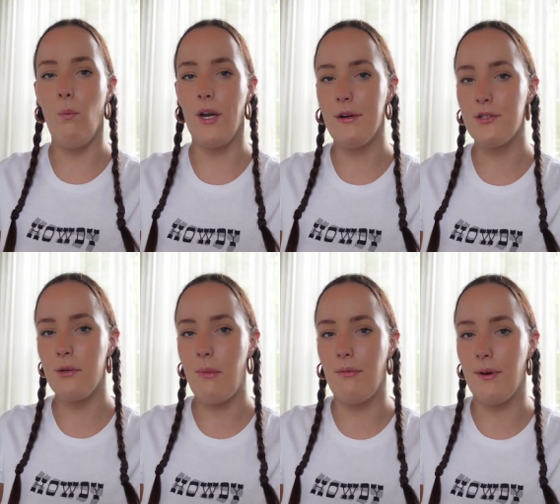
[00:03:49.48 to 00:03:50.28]
When I was
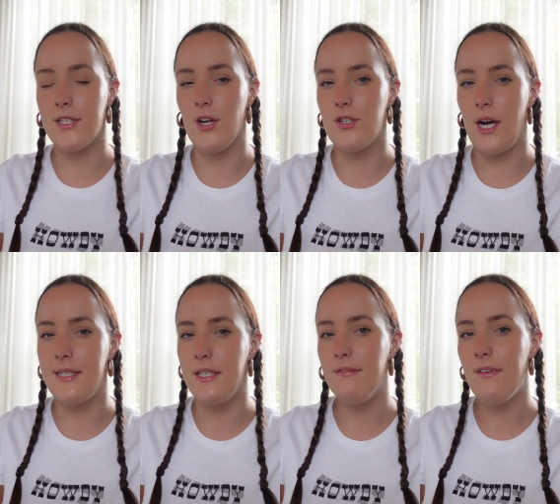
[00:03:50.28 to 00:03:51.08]
doing my research, I
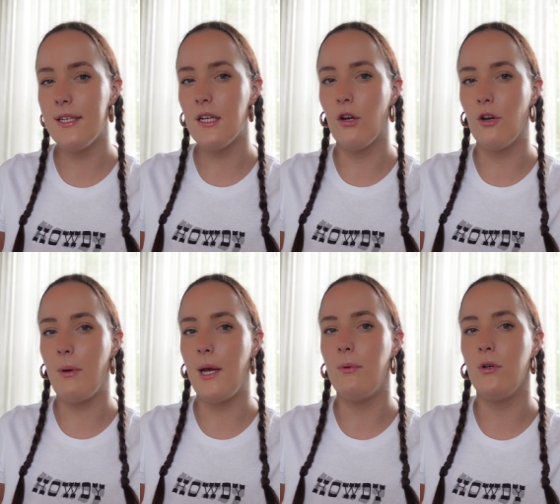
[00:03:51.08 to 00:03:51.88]
didn't find a lot of
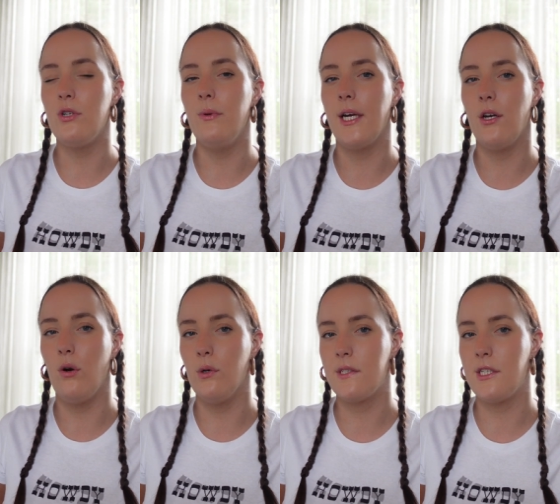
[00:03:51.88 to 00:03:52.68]
people doing an
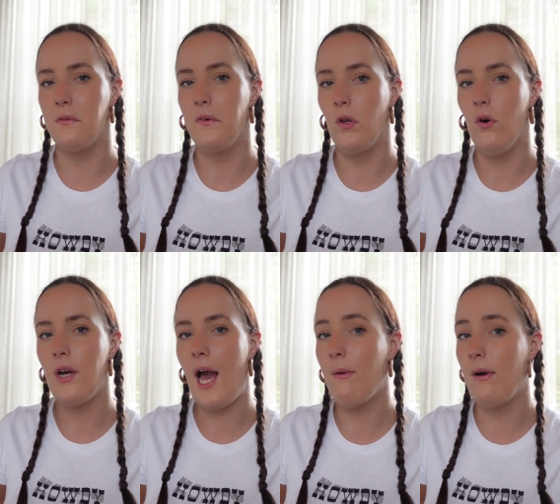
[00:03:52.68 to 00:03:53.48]
all silver look.
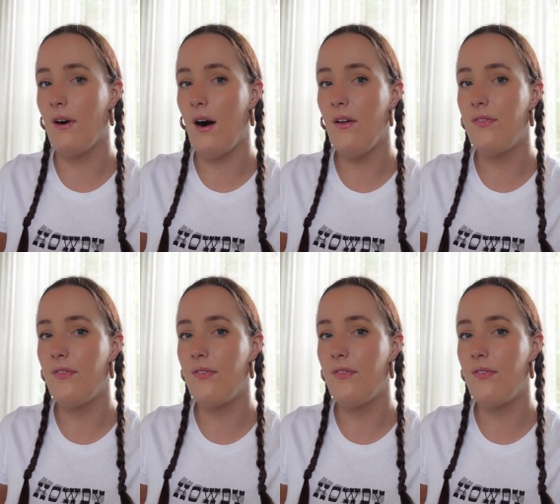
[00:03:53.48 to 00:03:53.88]
However,